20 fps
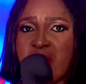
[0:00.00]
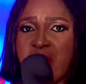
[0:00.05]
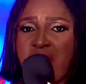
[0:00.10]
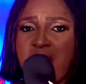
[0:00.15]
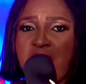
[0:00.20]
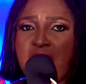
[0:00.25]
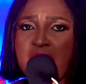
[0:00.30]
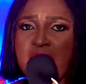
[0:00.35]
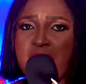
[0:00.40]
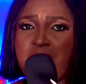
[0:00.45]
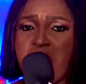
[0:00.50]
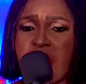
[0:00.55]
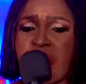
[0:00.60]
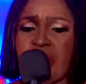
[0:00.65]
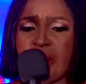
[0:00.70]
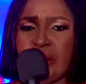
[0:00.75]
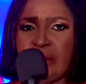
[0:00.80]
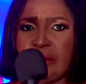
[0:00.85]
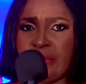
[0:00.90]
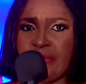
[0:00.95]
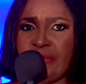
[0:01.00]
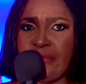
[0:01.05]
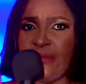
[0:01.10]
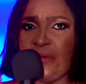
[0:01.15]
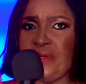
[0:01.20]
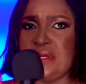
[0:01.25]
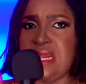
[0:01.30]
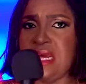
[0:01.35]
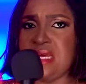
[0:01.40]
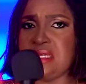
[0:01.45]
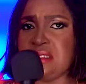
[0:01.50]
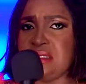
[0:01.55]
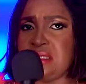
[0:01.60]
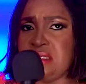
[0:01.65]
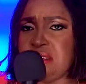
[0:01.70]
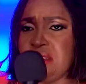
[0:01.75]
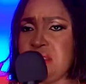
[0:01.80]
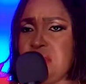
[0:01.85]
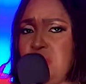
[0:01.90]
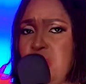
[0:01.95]
Anyway, the phone lines is
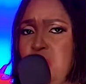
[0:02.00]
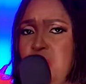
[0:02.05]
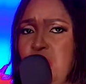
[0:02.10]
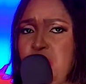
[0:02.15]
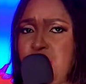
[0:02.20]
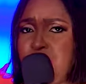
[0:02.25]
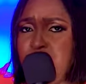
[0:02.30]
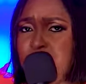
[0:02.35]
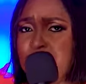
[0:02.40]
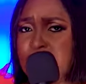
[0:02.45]
still up.